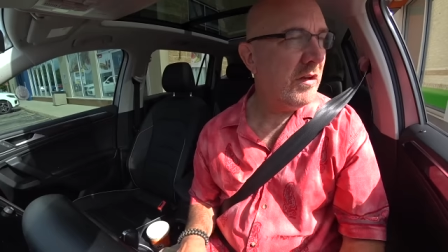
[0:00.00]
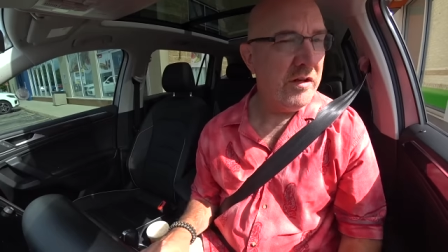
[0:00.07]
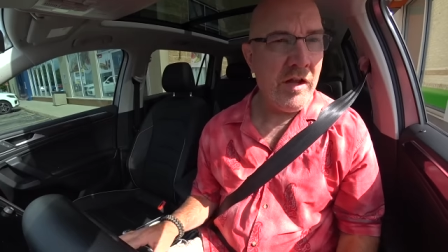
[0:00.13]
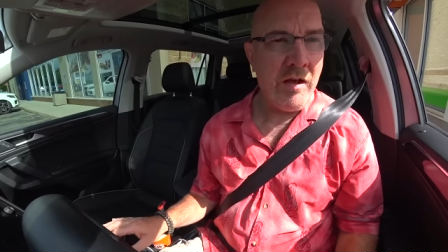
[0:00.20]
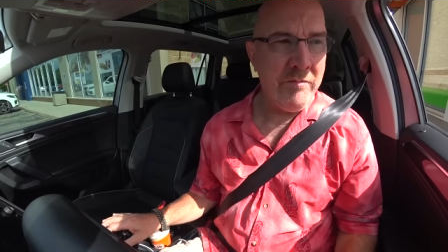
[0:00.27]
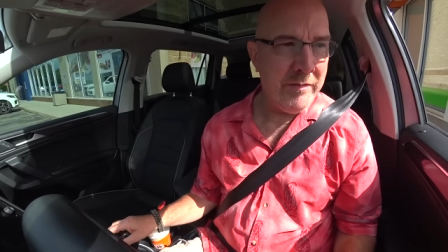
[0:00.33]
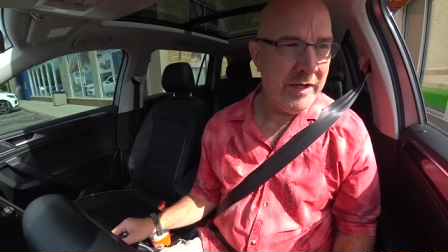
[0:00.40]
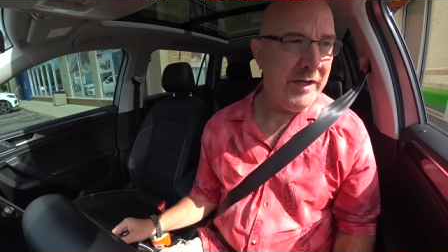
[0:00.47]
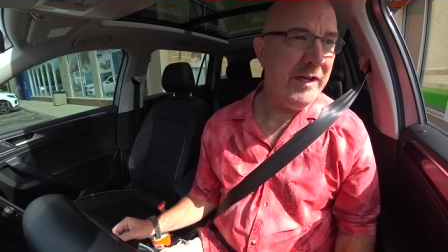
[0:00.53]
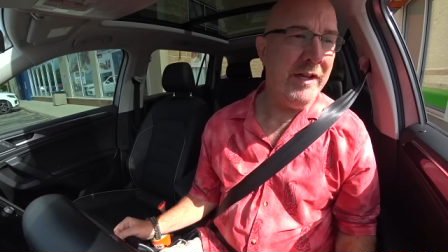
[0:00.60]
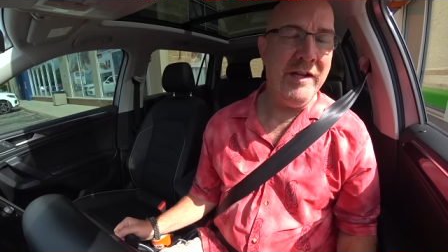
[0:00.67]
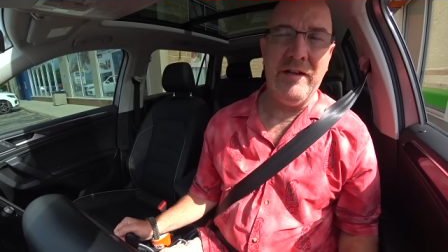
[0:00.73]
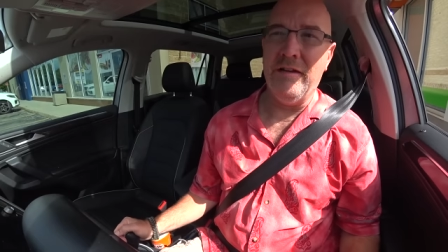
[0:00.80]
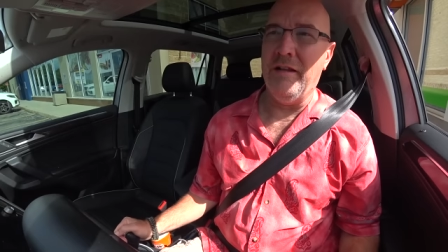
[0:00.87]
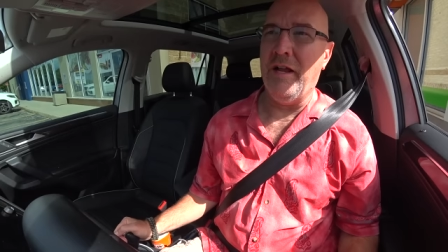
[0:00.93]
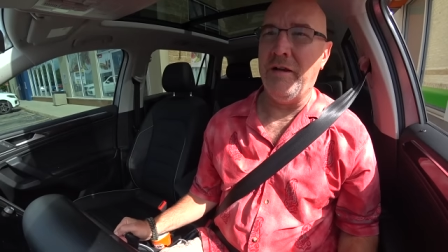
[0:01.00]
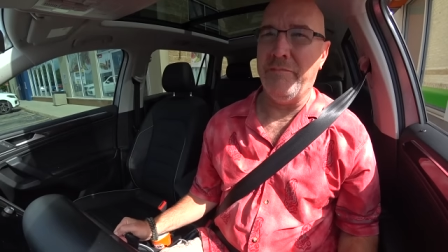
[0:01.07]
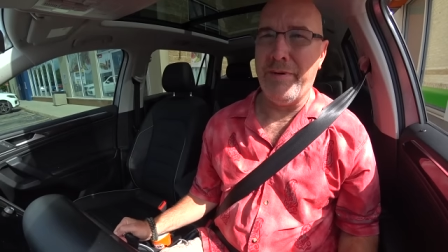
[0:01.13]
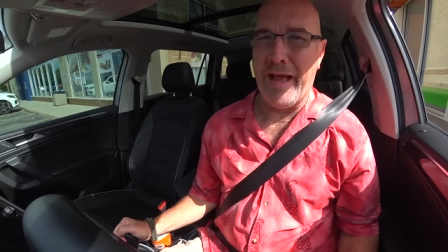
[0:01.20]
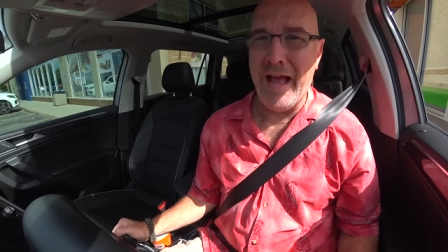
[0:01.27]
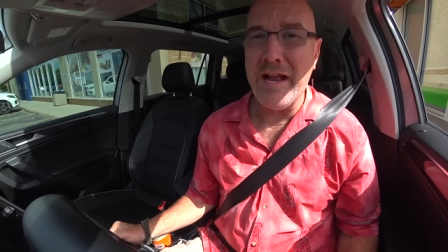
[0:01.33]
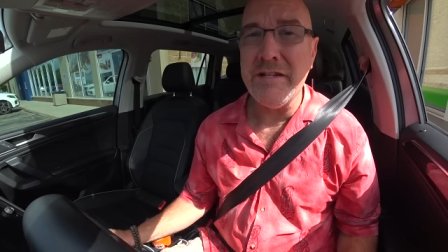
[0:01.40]
Not meaning like
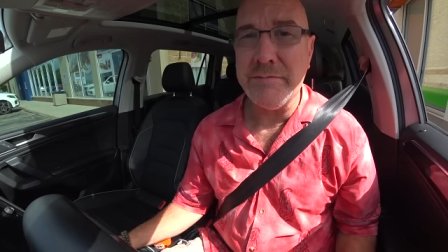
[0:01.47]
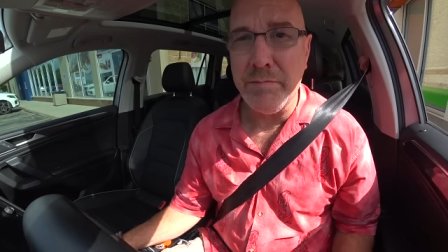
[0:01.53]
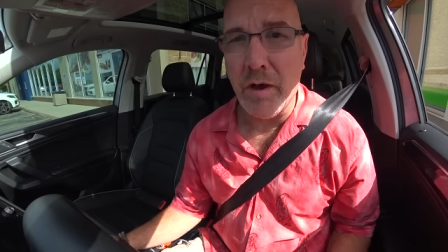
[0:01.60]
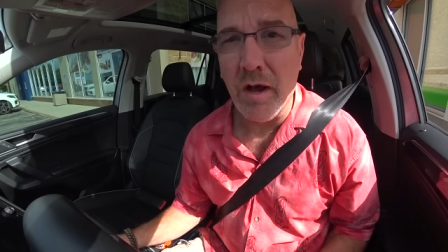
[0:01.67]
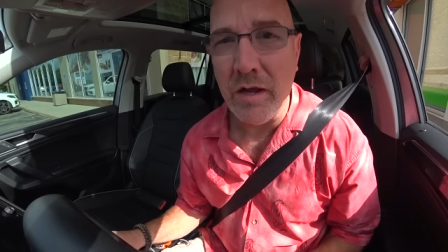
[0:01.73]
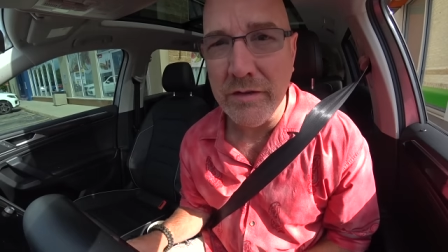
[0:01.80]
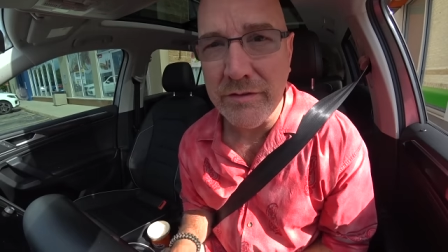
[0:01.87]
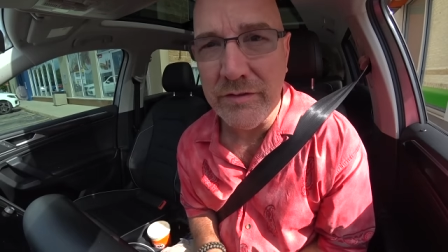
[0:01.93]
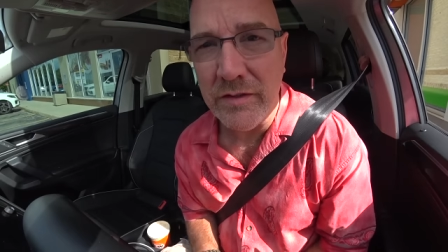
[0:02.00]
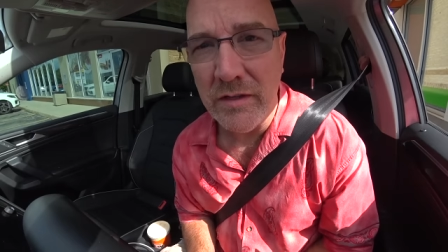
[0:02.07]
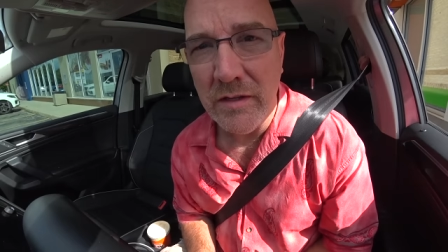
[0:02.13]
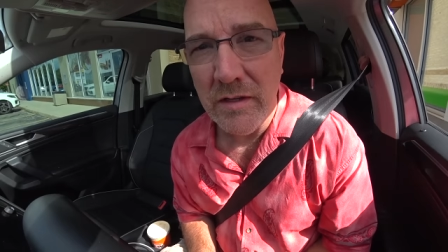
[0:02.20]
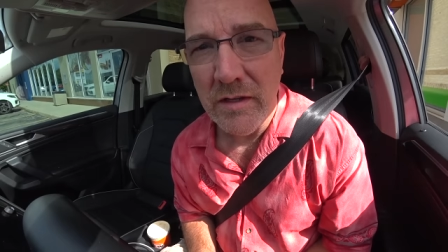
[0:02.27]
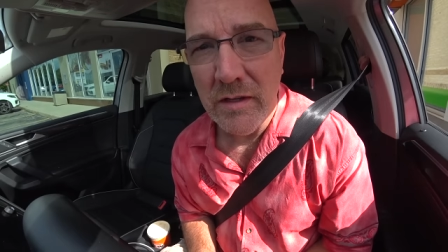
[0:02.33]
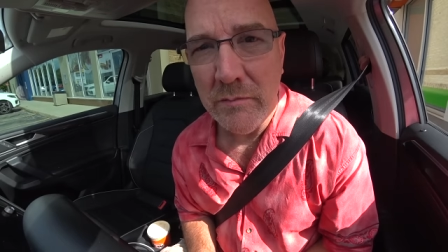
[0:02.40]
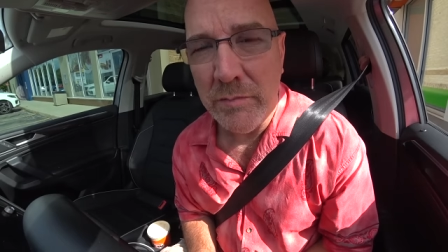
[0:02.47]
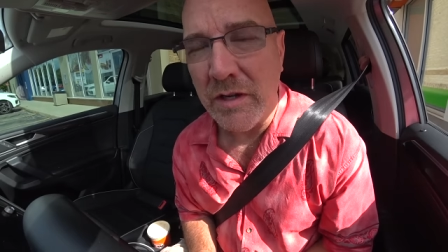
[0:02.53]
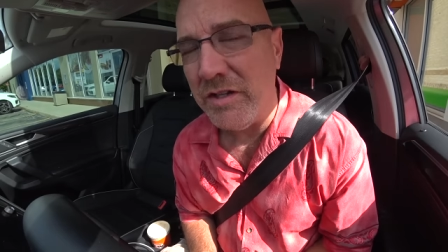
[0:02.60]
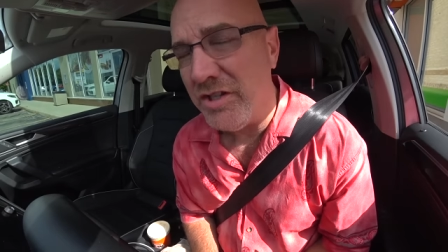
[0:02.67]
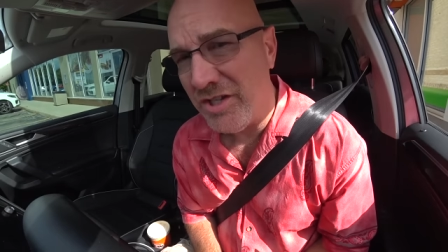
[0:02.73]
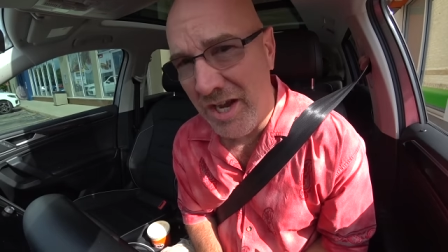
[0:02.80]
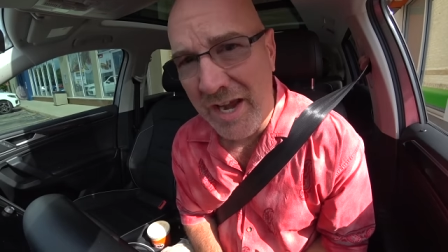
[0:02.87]
bad spots,
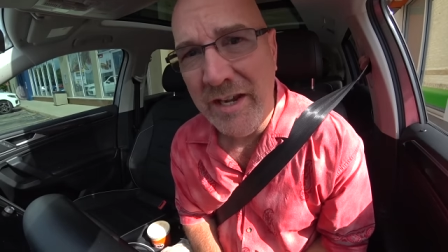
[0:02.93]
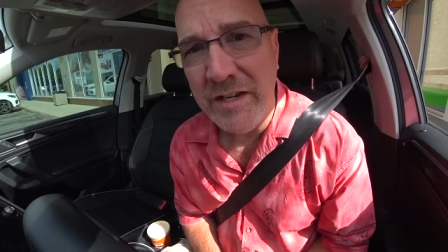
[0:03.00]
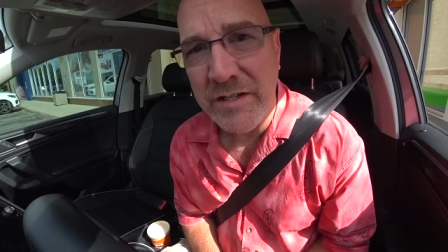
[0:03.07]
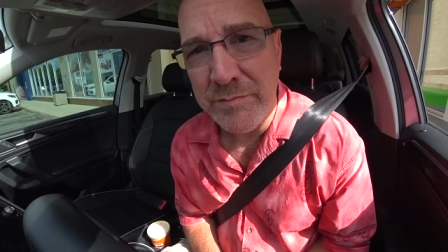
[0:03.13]
but shady